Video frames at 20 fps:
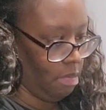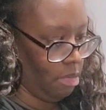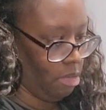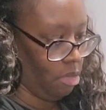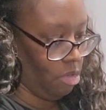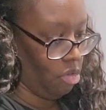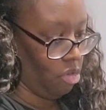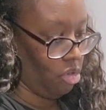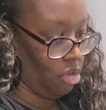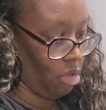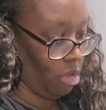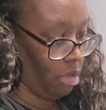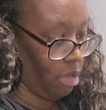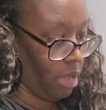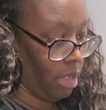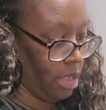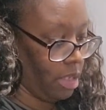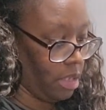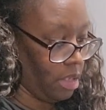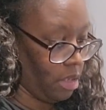the
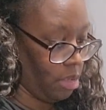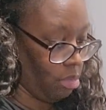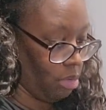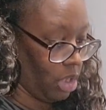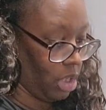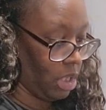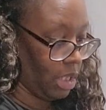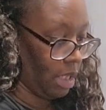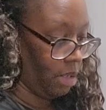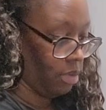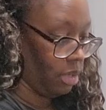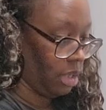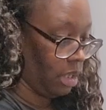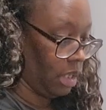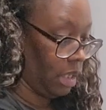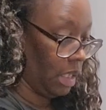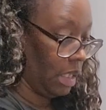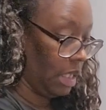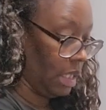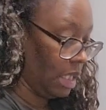jars. We shall
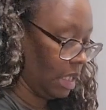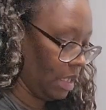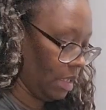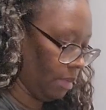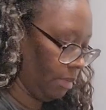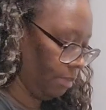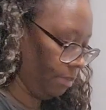see.